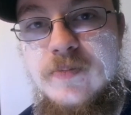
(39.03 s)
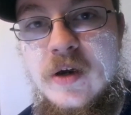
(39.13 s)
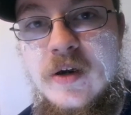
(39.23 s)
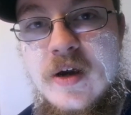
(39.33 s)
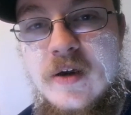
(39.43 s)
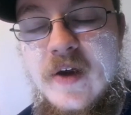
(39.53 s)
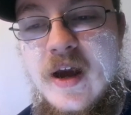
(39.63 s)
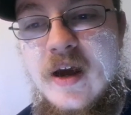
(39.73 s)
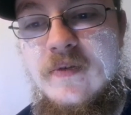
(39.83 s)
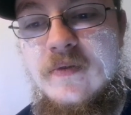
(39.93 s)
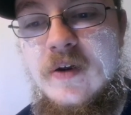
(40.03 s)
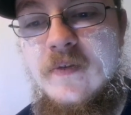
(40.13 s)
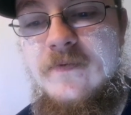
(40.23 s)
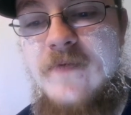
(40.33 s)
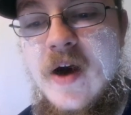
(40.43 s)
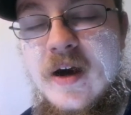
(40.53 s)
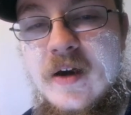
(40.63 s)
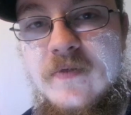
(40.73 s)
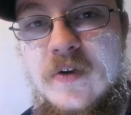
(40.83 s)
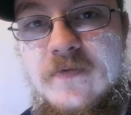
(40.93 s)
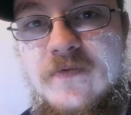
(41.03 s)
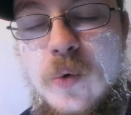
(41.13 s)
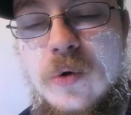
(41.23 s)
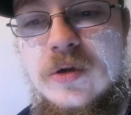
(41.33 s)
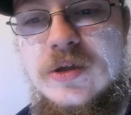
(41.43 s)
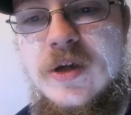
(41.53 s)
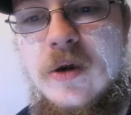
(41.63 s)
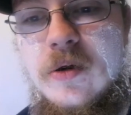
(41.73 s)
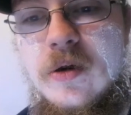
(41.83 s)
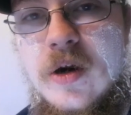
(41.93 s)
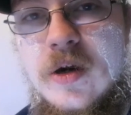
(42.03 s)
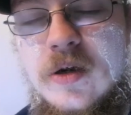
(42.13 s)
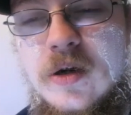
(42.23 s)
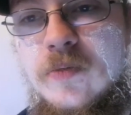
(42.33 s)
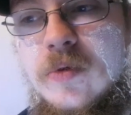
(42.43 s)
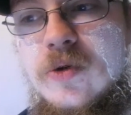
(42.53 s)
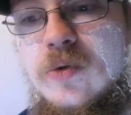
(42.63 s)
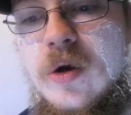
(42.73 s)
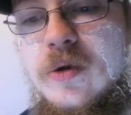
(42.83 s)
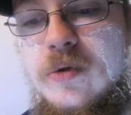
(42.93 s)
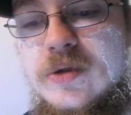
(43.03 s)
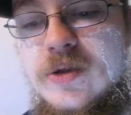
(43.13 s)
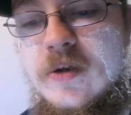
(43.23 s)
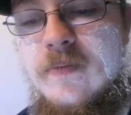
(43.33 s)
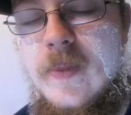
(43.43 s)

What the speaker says: but they had 5 4-star recruits.